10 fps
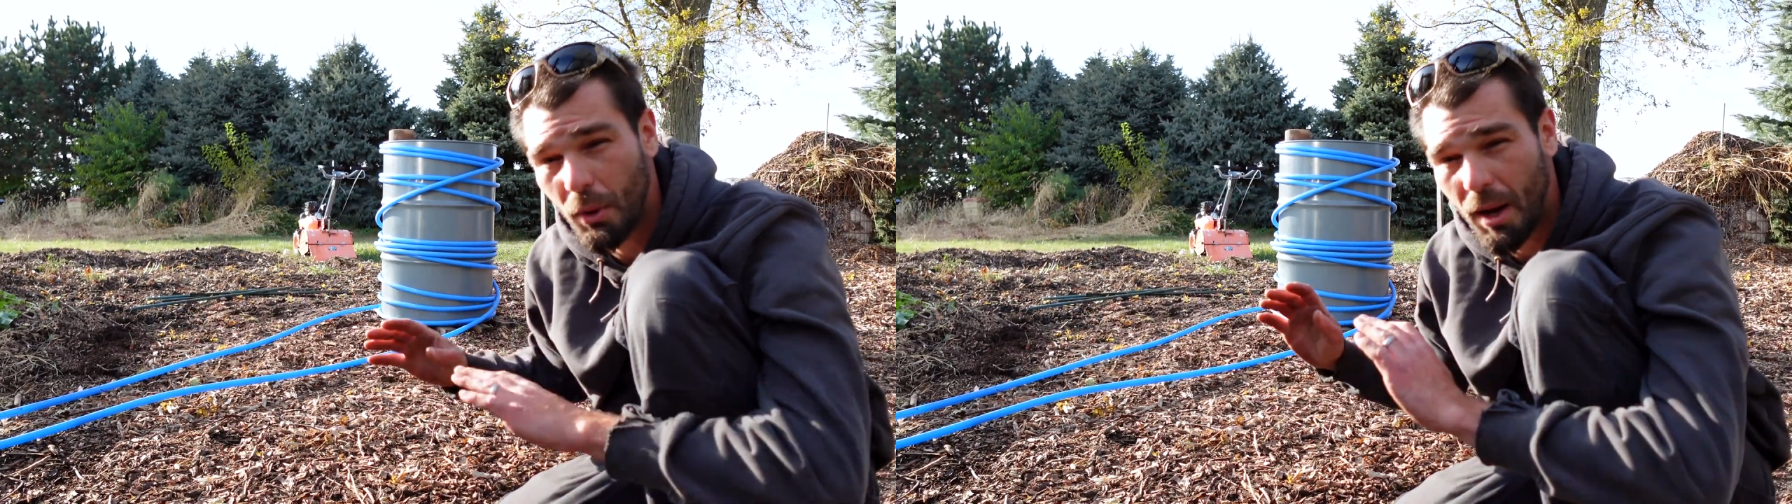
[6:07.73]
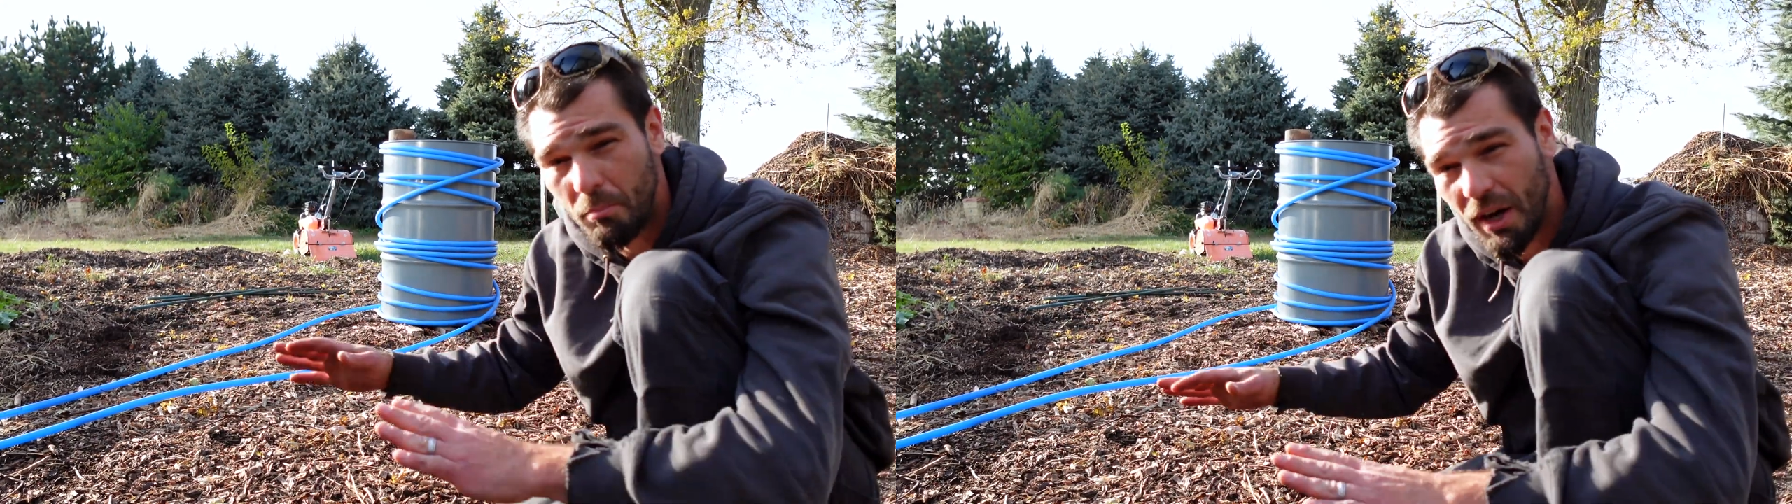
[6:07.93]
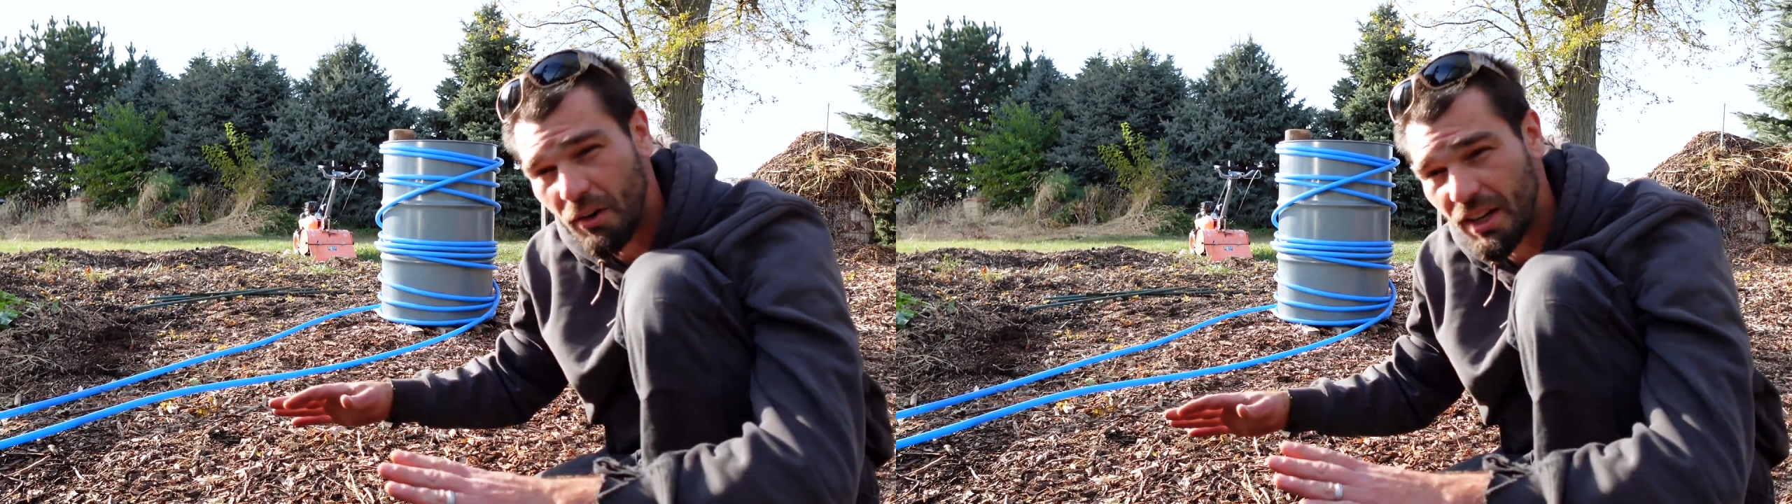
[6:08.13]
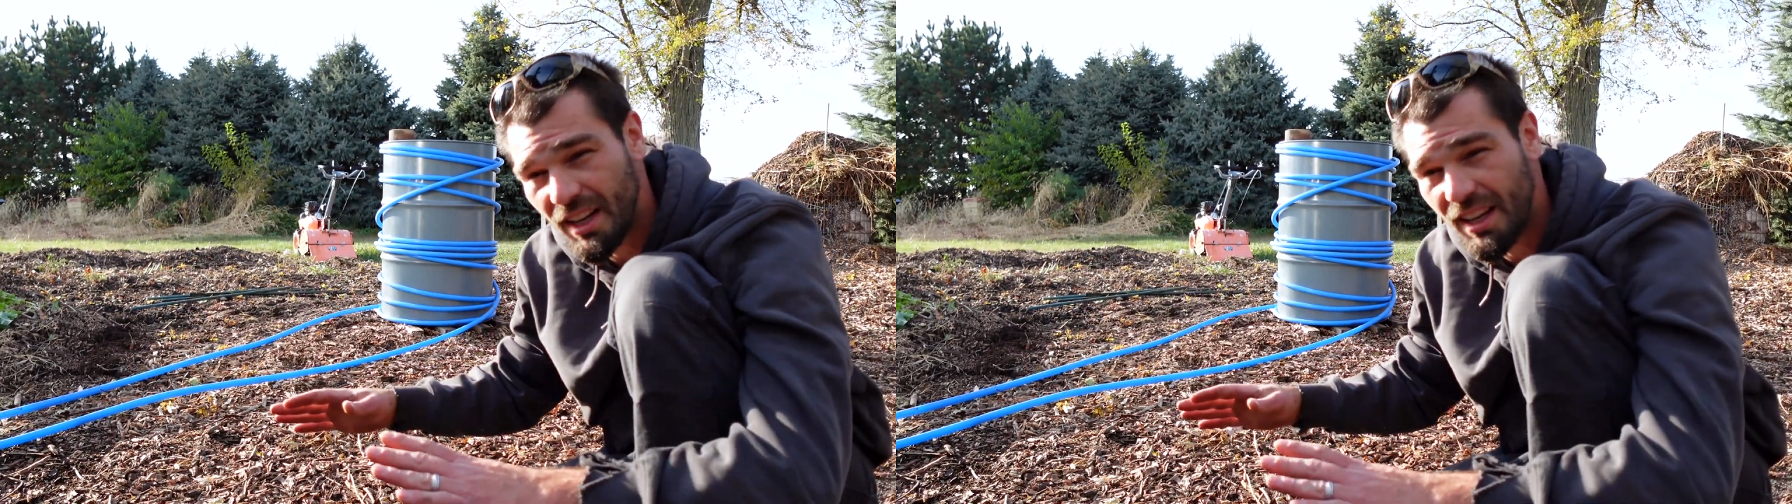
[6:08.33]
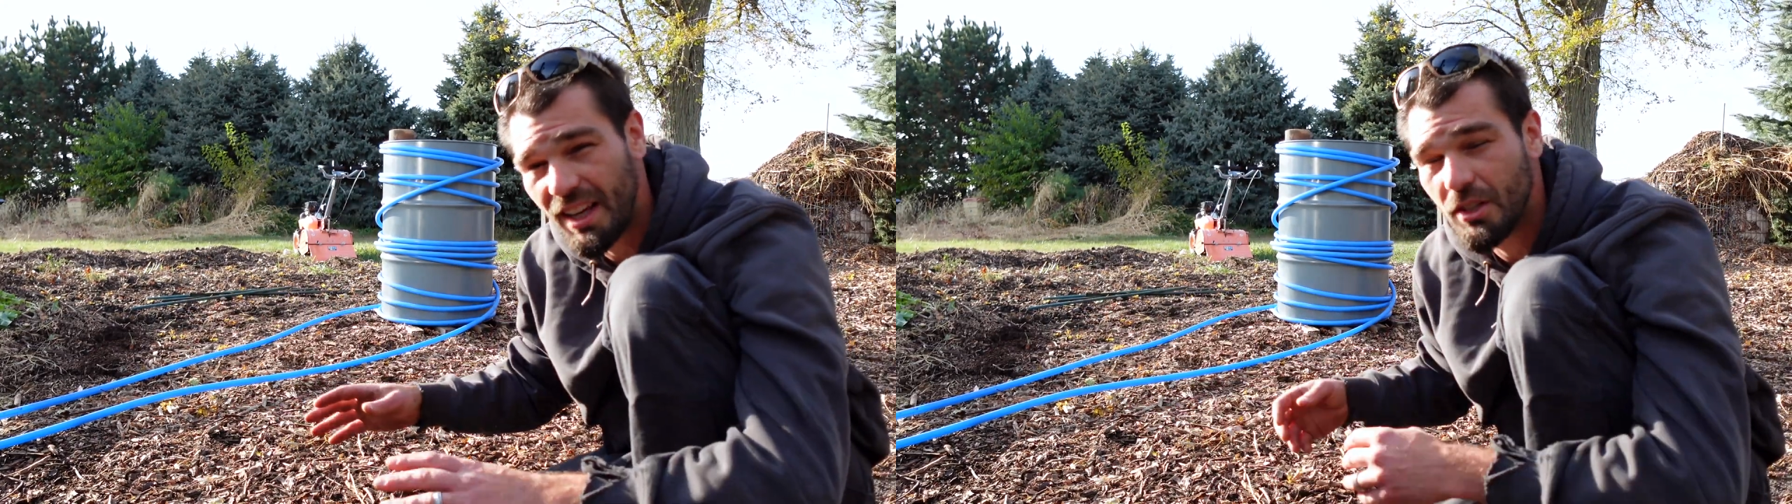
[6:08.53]
I buried
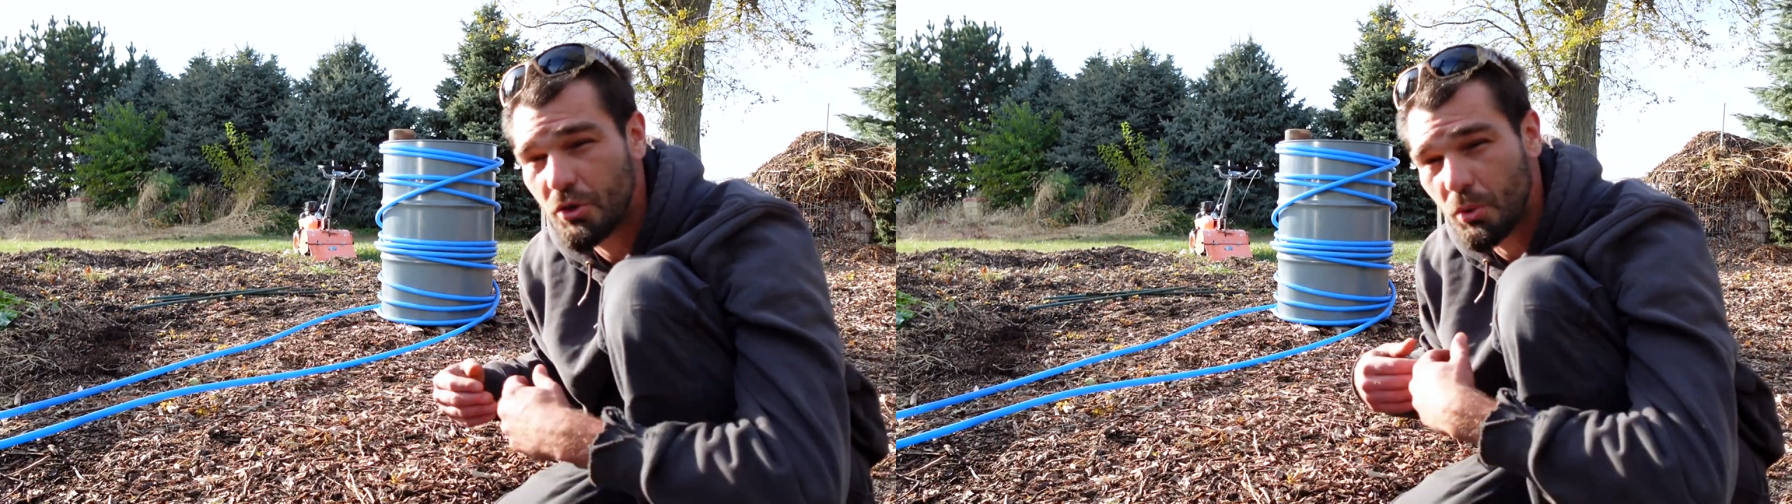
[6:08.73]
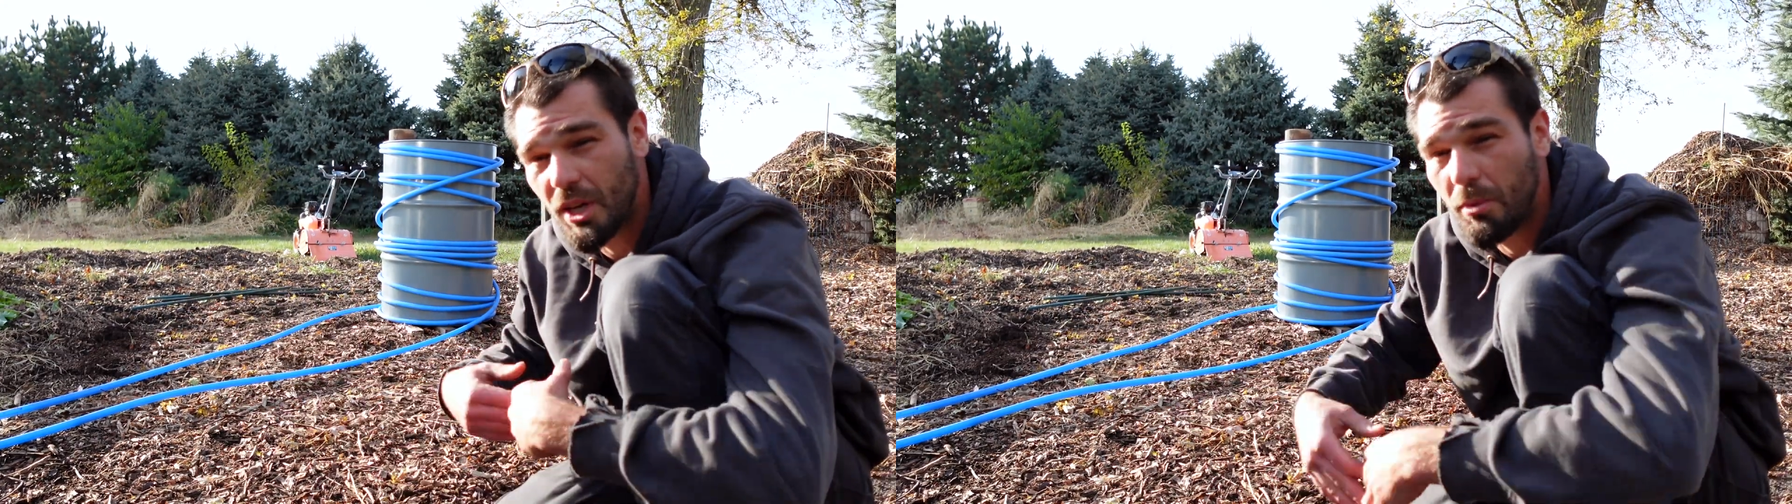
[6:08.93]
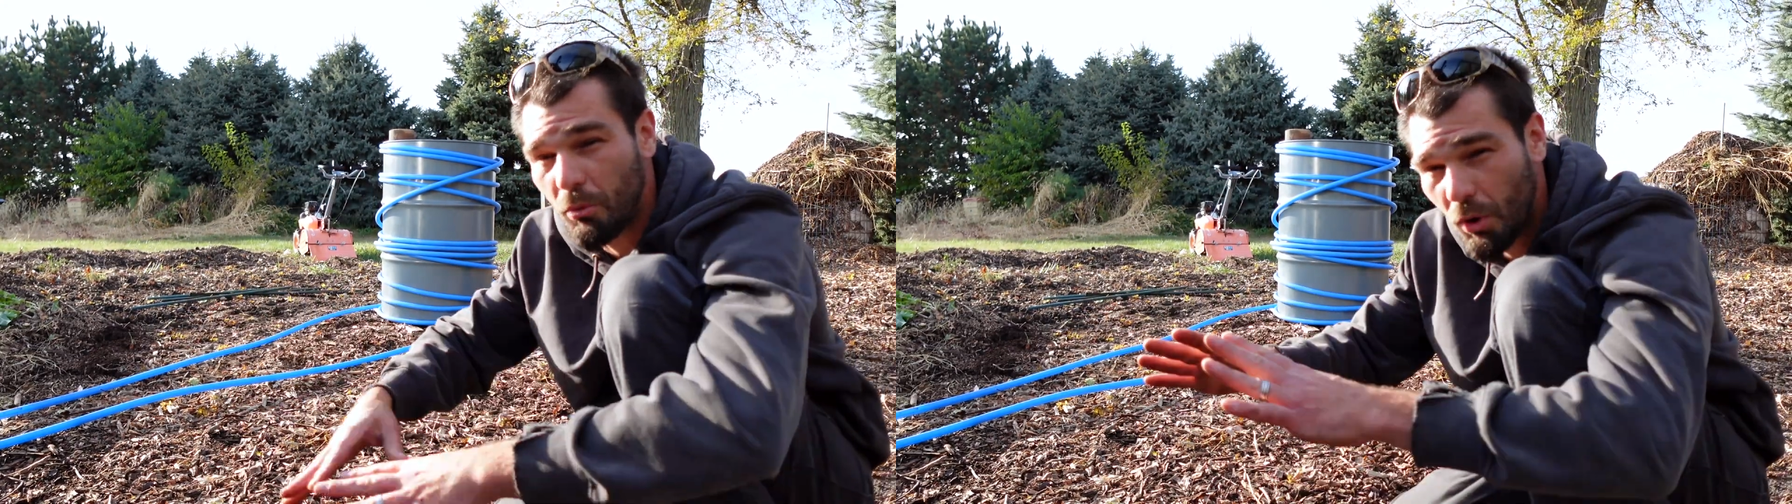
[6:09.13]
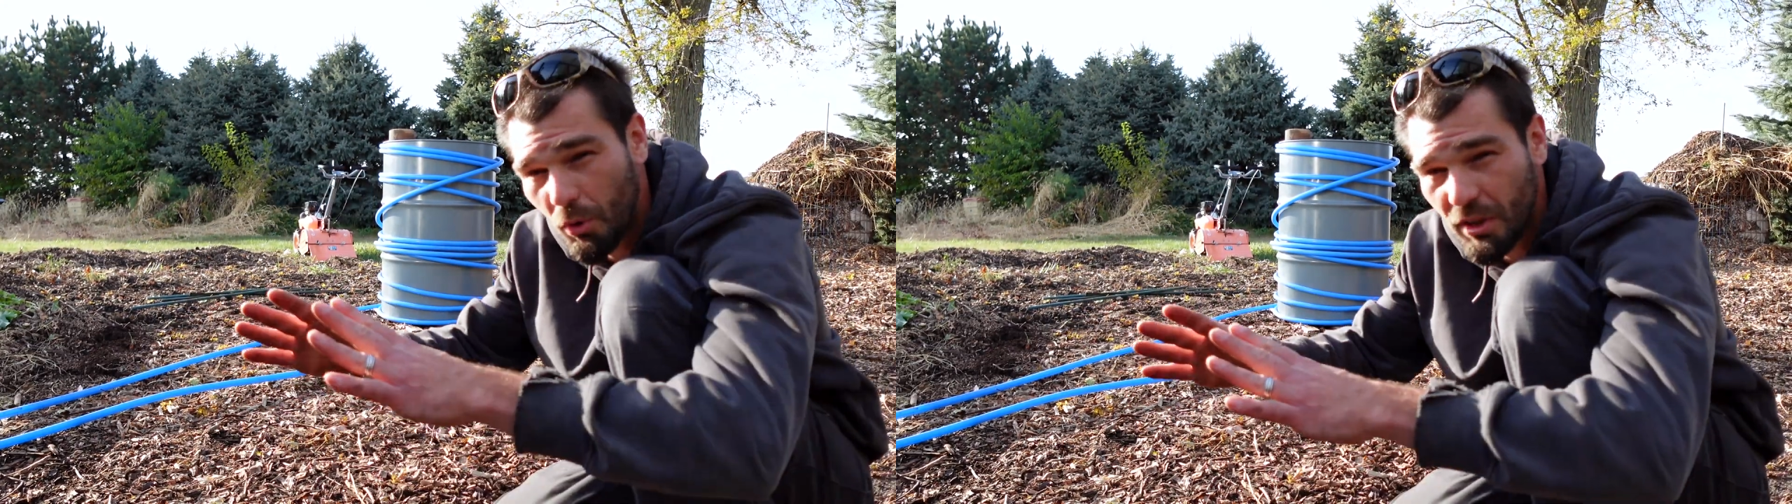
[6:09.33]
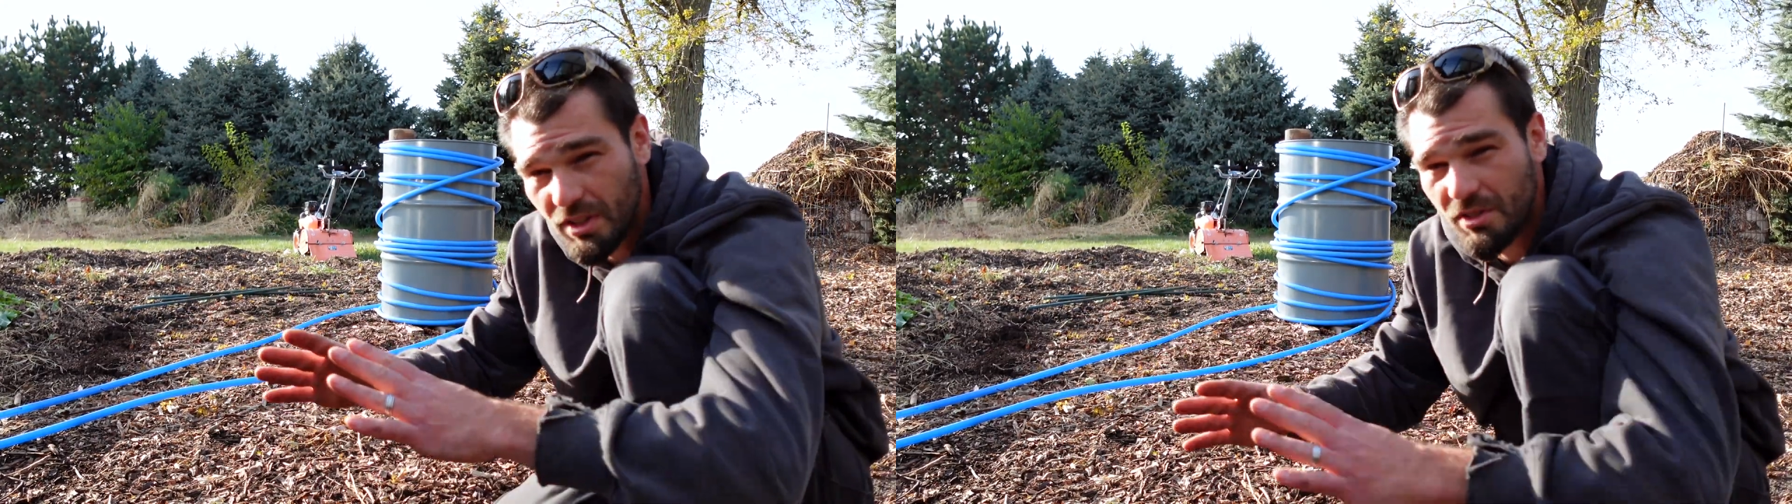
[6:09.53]
it in to keep
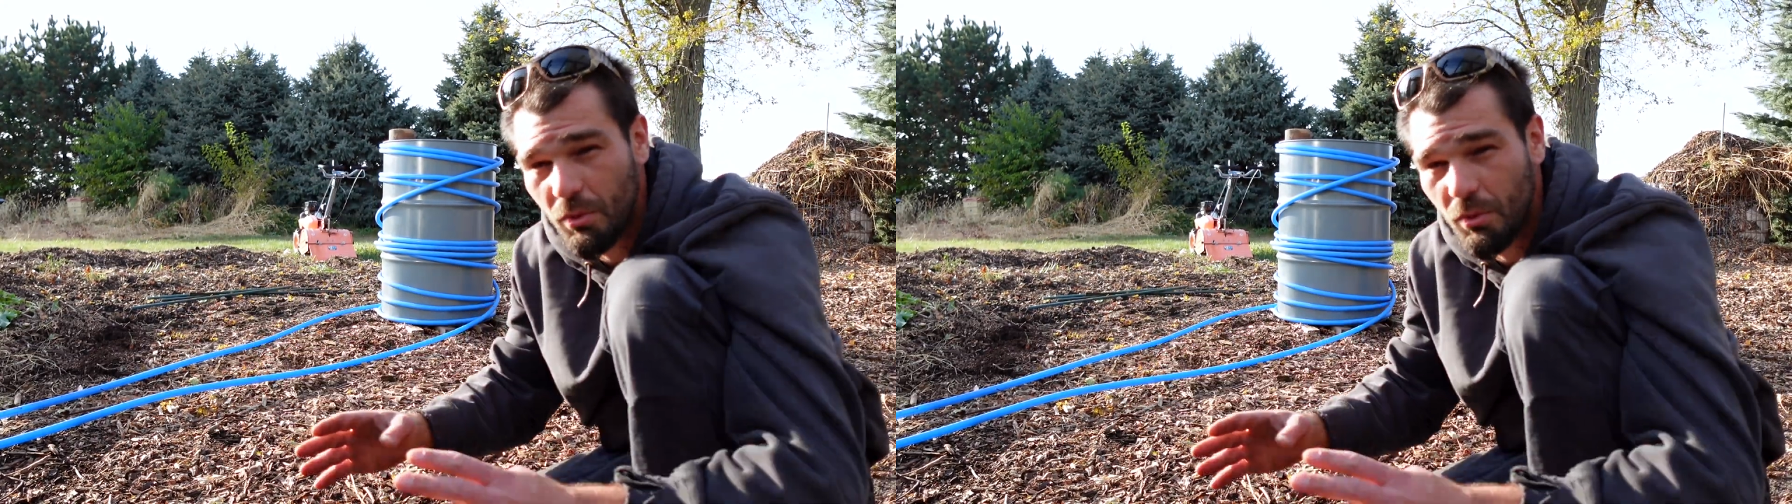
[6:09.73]
rodents,